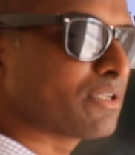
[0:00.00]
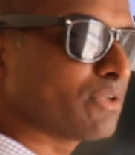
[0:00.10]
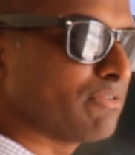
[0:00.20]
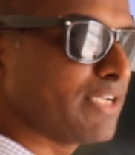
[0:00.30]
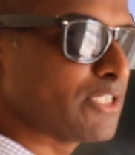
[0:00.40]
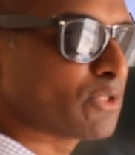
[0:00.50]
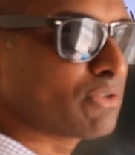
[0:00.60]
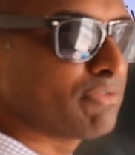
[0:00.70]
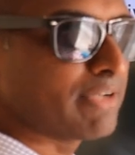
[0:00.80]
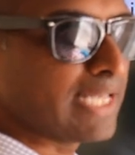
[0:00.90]
we should
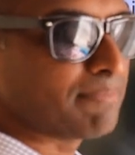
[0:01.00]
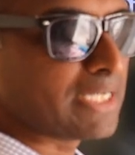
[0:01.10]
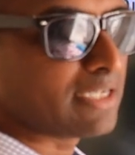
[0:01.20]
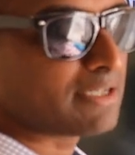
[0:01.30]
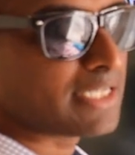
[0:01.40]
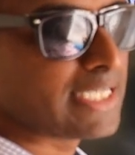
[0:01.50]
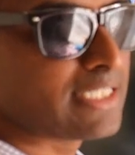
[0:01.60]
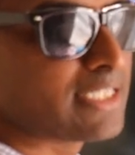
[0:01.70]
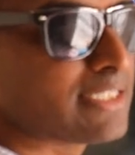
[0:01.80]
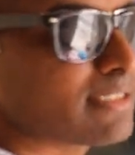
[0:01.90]
frame it
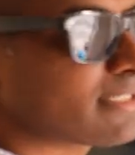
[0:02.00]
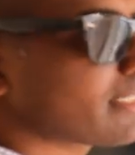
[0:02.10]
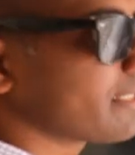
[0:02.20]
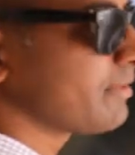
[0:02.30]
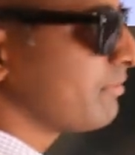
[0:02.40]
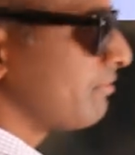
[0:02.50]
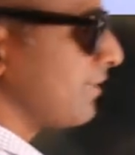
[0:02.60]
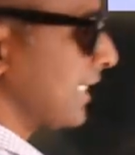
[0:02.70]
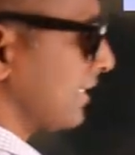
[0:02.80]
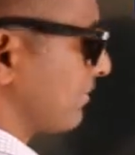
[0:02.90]
in this way.